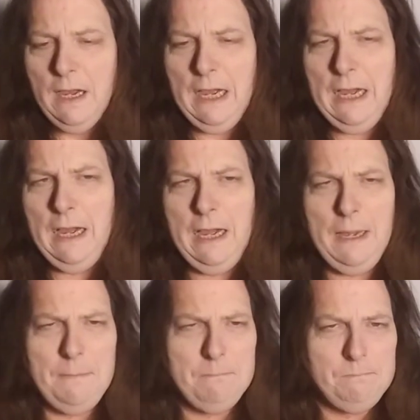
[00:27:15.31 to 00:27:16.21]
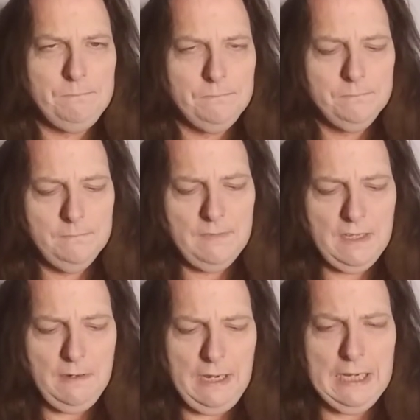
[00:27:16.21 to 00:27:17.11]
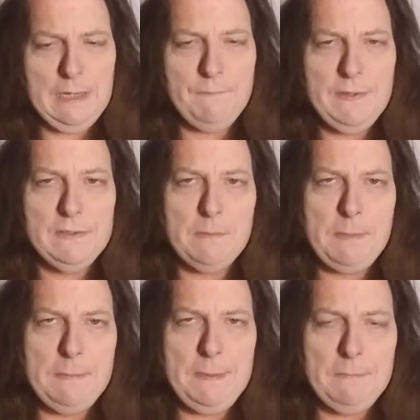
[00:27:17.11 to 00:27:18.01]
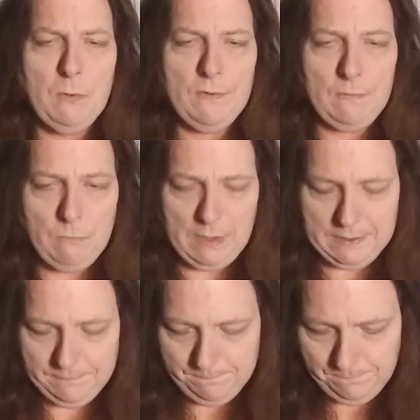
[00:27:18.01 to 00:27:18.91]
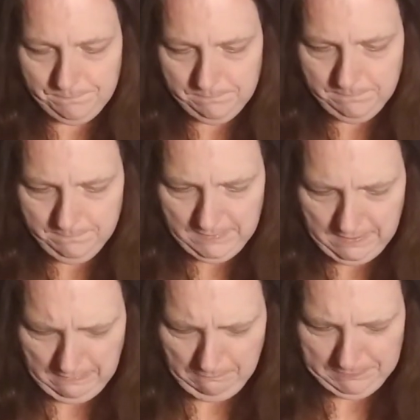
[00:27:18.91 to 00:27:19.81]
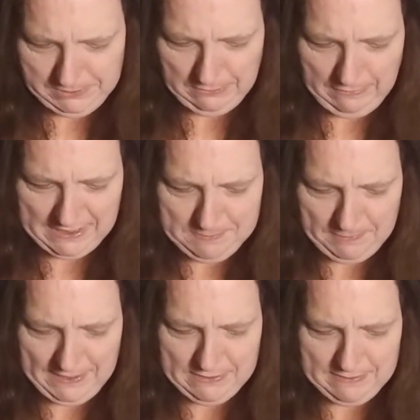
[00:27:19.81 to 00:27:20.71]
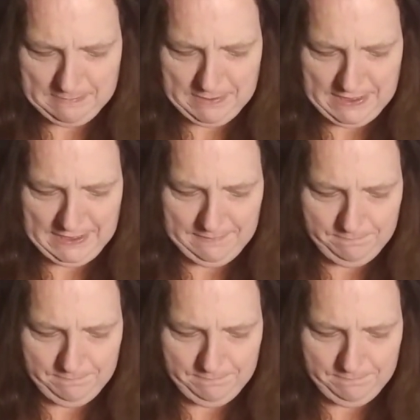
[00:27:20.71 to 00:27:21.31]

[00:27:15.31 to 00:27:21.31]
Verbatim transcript: Um, I got a feeling there may be more than one. And Michelle has plans with the money.